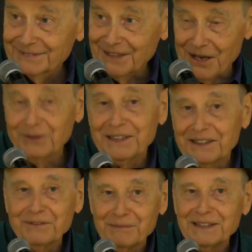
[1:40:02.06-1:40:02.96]
Now, that
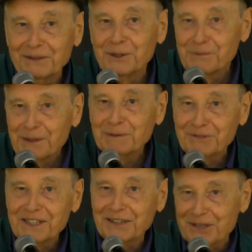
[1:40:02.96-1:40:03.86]
doesn't mean there weren't people
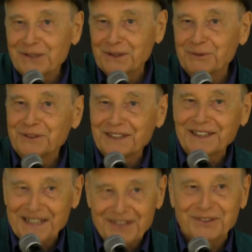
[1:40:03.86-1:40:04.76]
running around in the woods
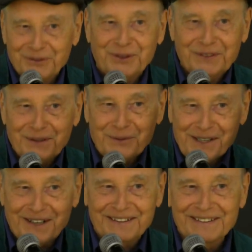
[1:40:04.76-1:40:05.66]
taking acid. Of course there
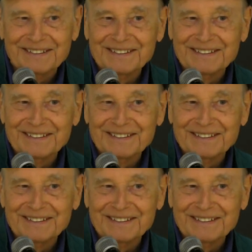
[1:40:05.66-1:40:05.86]
were.